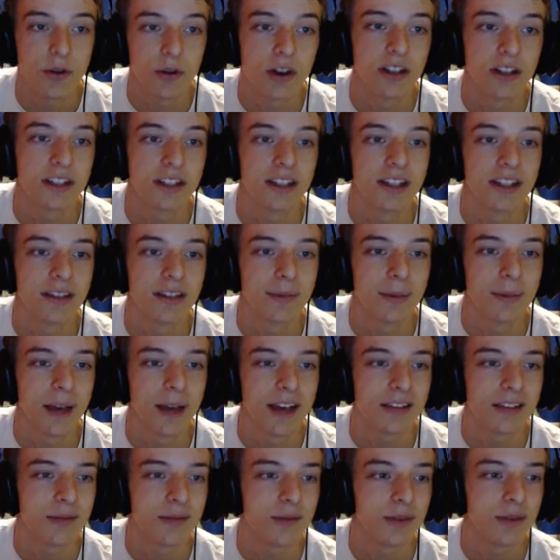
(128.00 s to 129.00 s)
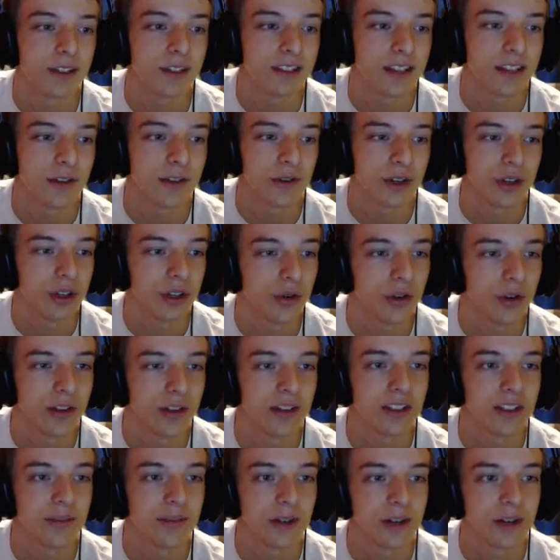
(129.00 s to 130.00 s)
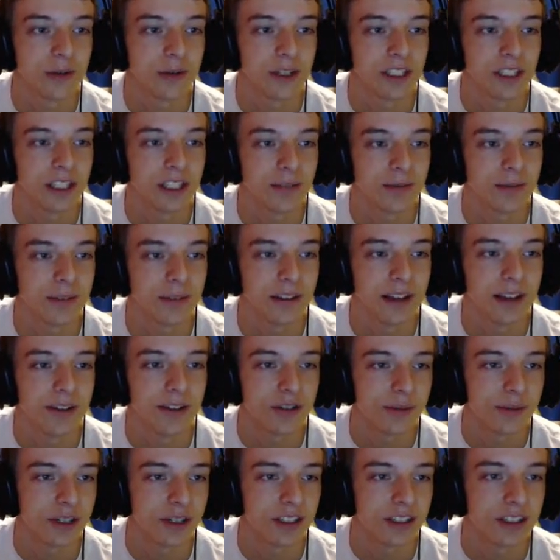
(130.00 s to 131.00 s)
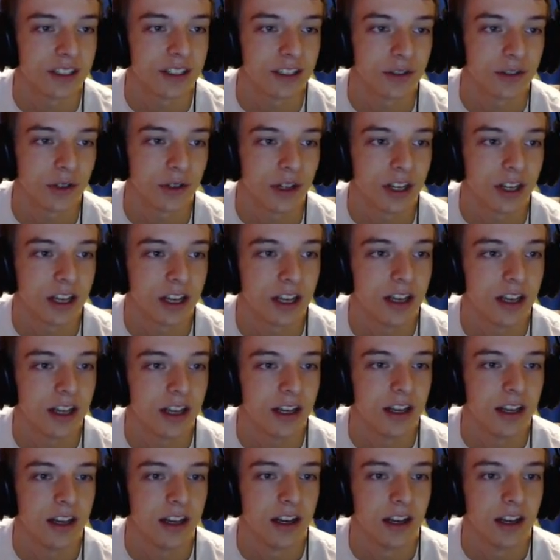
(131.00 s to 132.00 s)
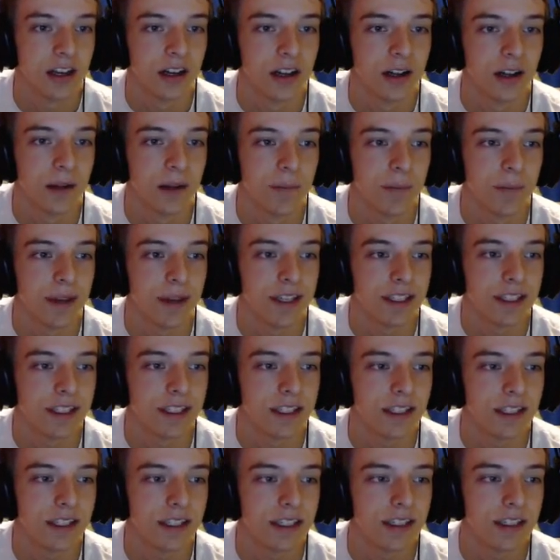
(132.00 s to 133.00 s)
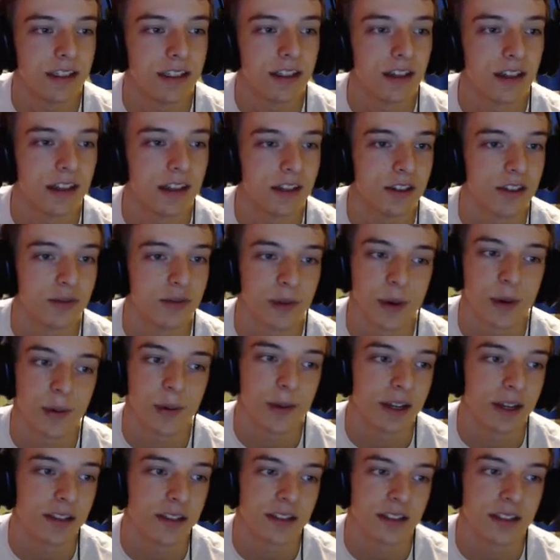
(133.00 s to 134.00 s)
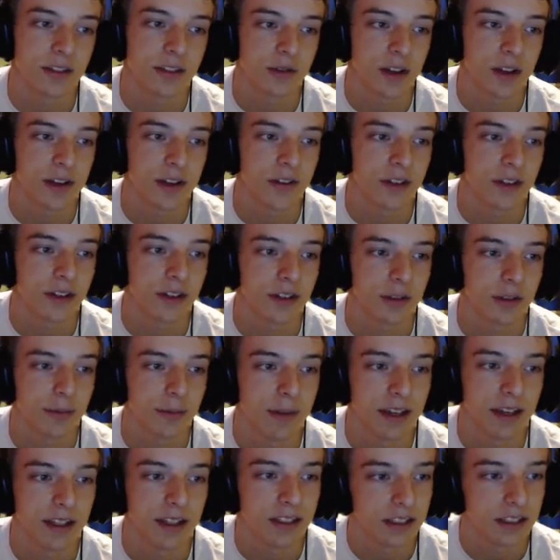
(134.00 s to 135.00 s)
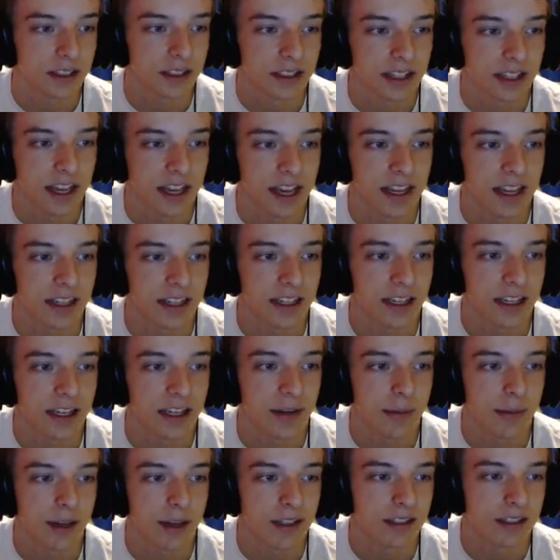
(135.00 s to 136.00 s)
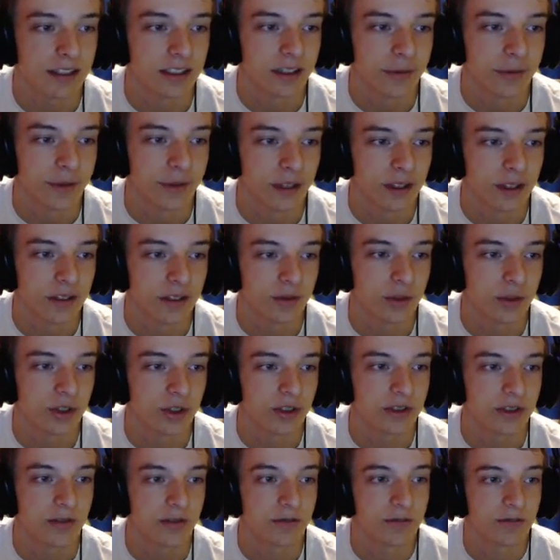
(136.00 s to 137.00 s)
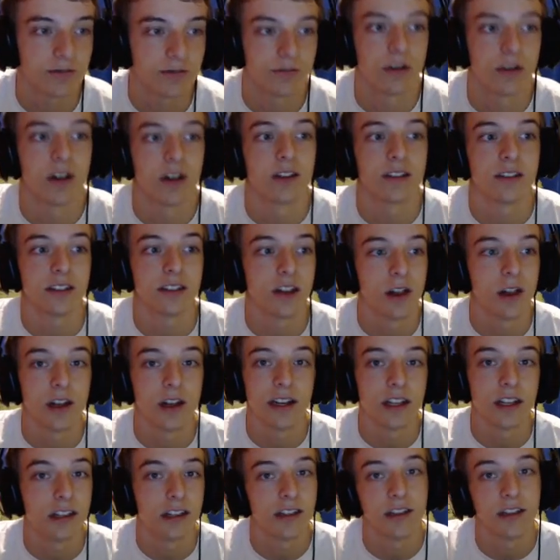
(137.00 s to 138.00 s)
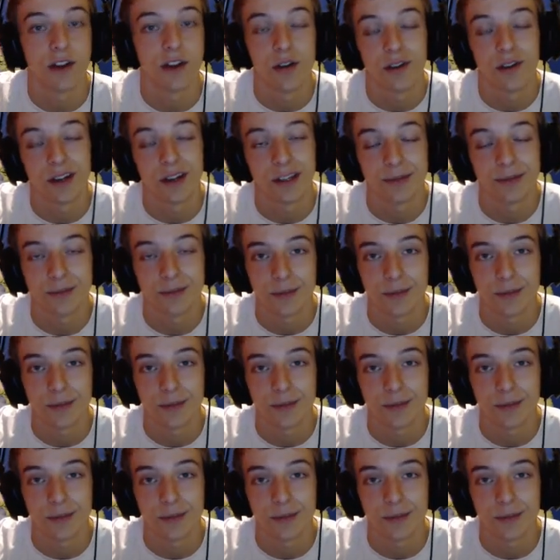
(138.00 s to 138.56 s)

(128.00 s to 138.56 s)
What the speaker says: to get past me because I really wanted this mon on my team, and that was Mega Scizor. Basically, I just remember Mega Scizor having amazing attack and amazing defense, which is honestly all I needed to know to get Mega